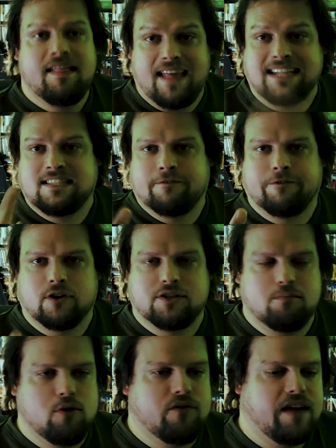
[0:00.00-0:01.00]
that's the
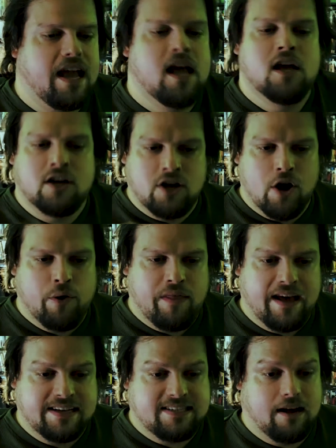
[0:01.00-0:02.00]
first movie know
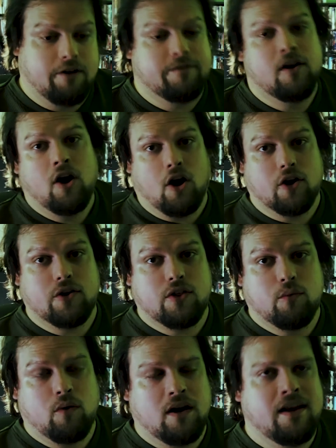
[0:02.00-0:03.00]
thyself are you
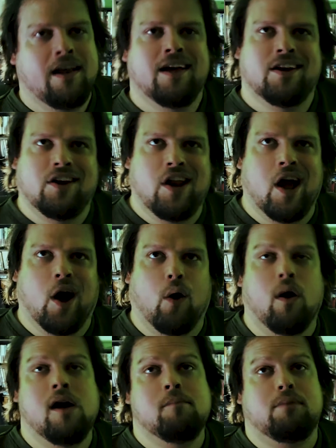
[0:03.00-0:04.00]
the one? No.